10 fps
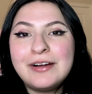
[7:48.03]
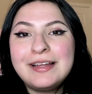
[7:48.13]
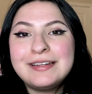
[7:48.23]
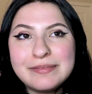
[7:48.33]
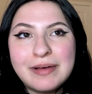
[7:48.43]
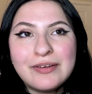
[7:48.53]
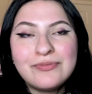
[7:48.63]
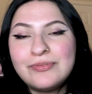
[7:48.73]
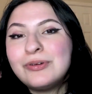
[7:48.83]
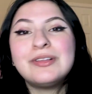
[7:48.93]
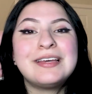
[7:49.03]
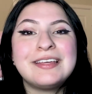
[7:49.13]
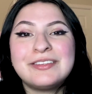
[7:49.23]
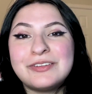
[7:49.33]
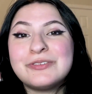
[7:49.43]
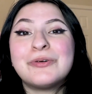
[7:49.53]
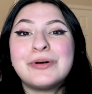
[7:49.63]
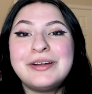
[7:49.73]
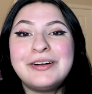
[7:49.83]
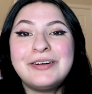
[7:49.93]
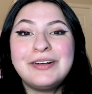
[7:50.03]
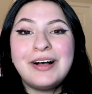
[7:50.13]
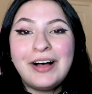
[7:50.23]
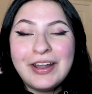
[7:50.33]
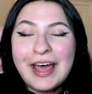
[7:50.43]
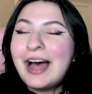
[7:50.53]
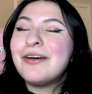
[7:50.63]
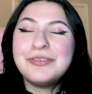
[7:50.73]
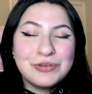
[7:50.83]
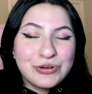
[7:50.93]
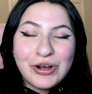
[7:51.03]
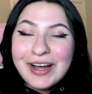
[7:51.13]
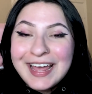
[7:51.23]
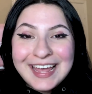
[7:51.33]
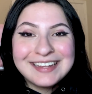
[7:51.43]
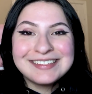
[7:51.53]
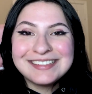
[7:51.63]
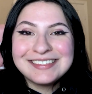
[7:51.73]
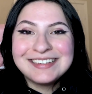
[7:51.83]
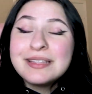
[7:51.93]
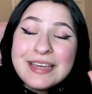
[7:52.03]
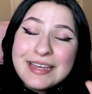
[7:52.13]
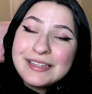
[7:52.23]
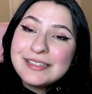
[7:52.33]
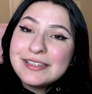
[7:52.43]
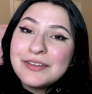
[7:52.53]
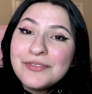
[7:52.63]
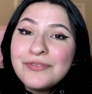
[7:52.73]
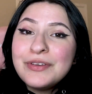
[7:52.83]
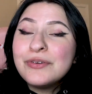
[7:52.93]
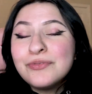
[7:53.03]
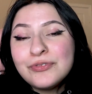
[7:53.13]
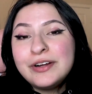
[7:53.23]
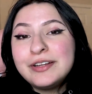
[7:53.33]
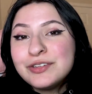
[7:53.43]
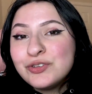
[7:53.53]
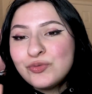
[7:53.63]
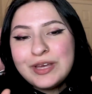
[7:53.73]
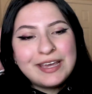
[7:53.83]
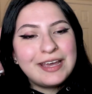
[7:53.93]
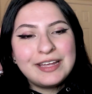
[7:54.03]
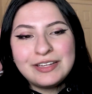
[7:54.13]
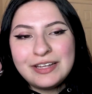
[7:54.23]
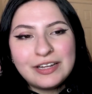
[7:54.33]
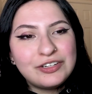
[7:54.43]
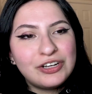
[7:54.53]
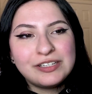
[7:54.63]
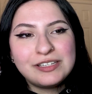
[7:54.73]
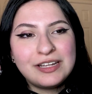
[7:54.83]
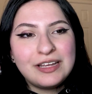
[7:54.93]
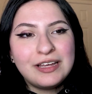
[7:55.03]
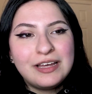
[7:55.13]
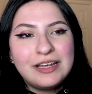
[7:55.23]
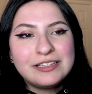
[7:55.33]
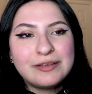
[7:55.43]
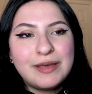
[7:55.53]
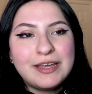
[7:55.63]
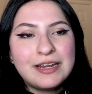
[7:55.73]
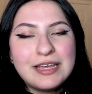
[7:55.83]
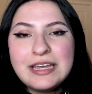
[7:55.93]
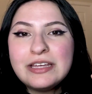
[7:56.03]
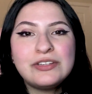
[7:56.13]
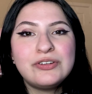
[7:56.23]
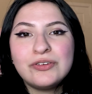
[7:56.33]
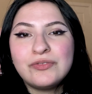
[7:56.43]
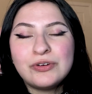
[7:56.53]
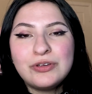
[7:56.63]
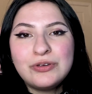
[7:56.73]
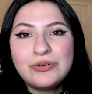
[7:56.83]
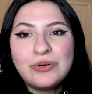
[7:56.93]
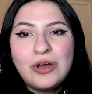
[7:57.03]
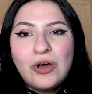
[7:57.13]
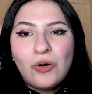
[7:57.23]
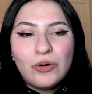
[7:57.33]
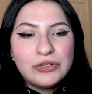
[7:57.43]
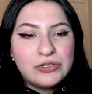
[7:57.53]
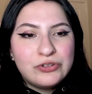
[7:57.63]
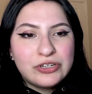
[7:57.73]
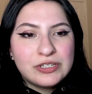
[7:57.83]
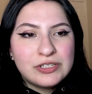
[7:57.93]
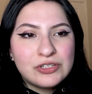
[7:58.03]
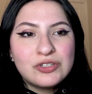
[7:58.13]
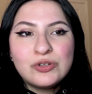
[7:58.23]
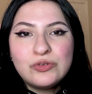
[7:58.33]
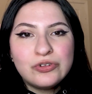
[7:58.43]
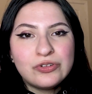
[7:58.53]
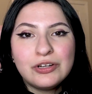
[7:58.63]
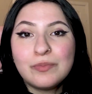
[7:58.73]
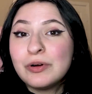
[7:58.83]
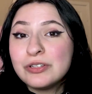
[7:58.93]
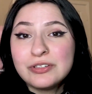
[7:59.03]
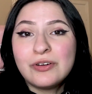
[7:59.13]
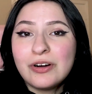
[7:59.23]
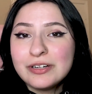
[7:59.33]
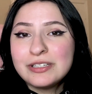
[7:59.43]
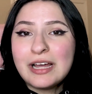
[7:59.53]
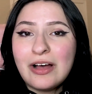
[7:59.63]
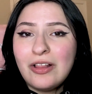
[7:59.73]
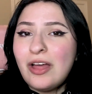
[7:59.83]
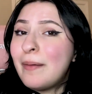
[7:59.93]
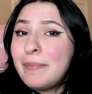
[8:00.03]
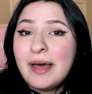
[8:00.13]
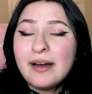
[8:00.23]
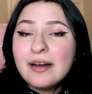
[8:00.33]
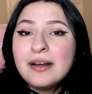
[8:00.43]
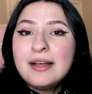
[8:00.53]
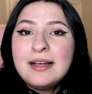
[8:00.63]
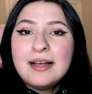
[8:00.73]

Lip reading: friend, is my full-length tutorial on how you draw hands. Please feel free to tweak it and adjust it to make it easier for you or to just suit your personal art style a lot better.